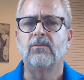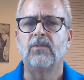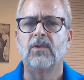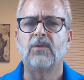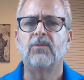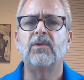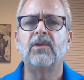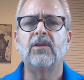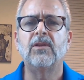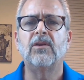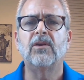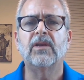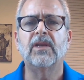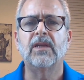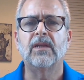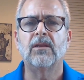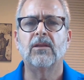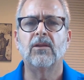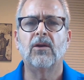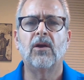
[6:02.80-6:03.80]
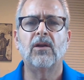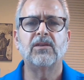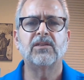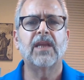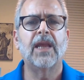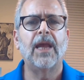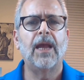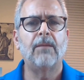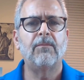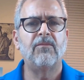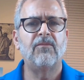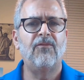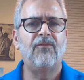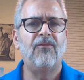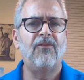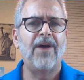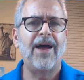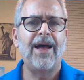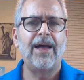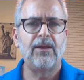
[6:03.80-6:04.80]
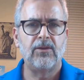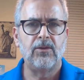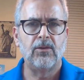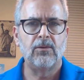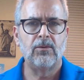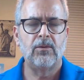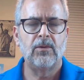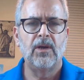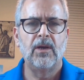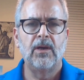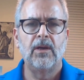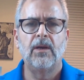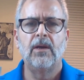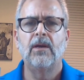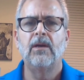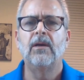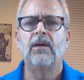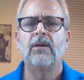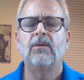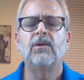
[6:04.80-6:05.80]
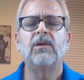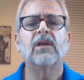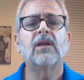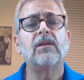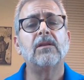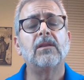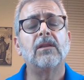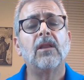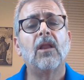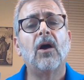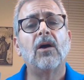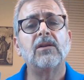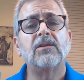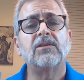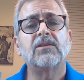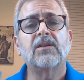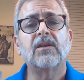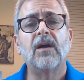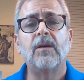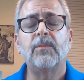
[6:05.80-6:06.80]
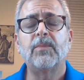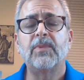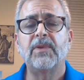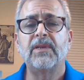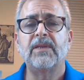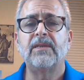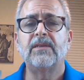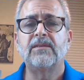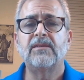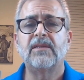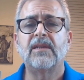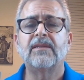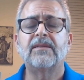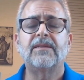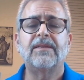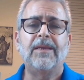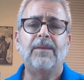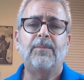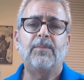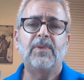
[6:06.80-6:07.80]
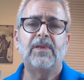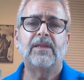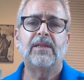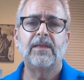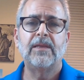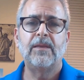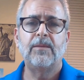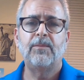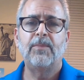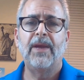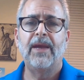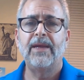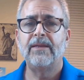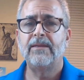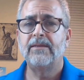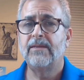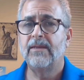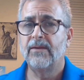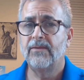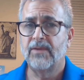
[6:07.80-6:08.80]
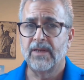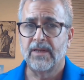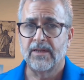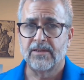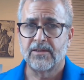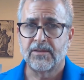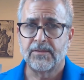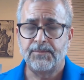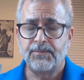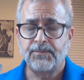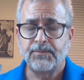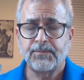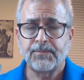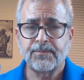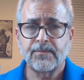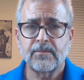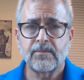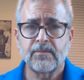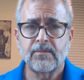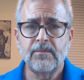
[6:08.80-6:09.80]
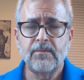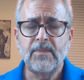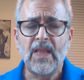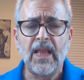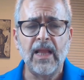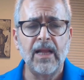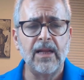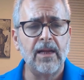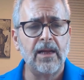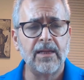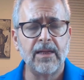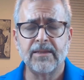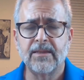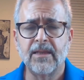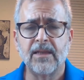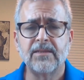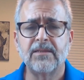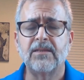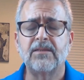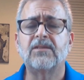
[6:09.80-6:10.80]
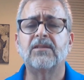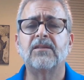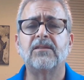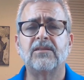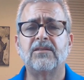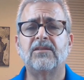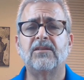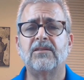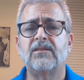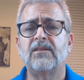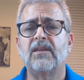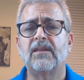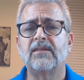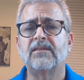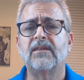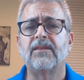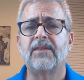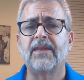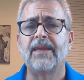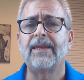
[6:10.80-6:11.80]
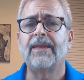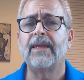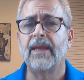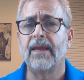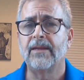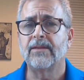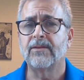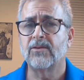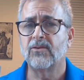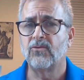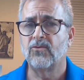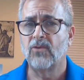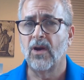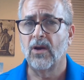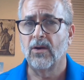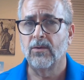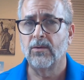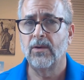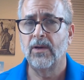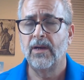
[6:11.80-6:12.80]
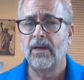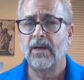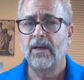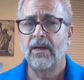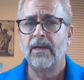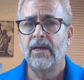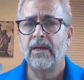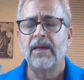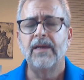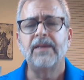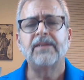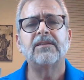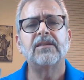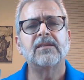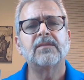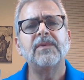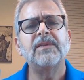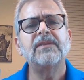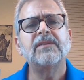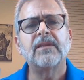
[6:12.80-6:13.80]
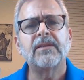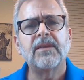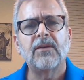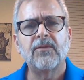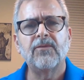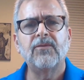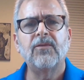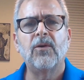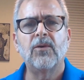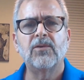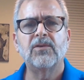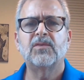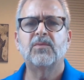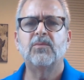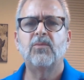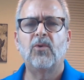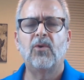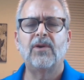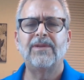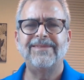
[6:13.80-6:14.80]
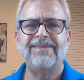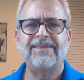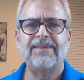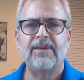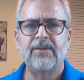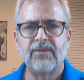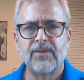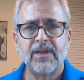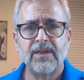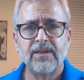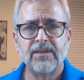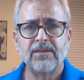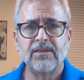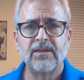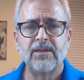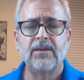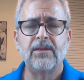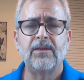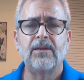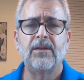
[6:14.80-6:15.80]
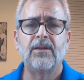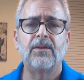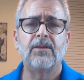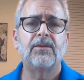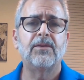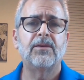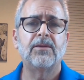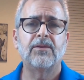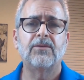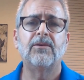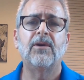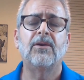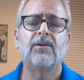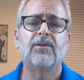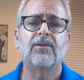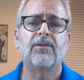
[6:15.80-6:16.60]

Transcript: we look at large cap value, we look at large companies that typically pay dividends. That doesn't suggest that they can't grow. It just means that they're focused more on dividends than growth.